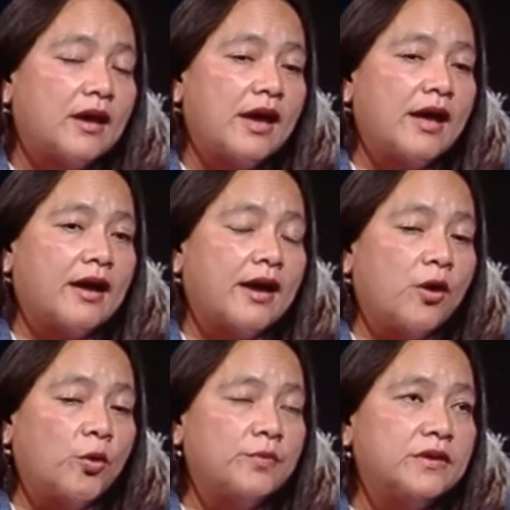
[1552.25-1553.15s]
And I
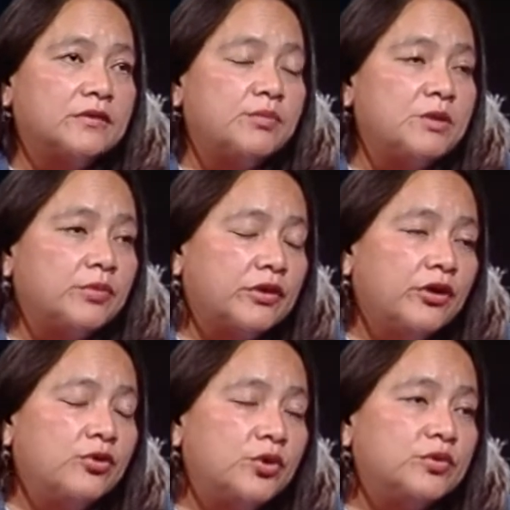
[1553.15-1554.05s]
hope that people are
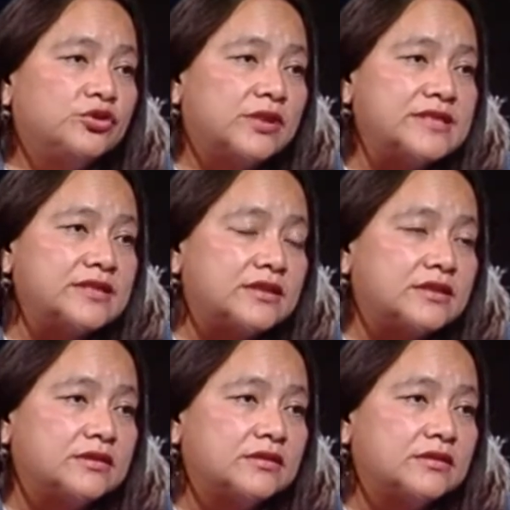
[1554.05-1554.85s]
going to address it.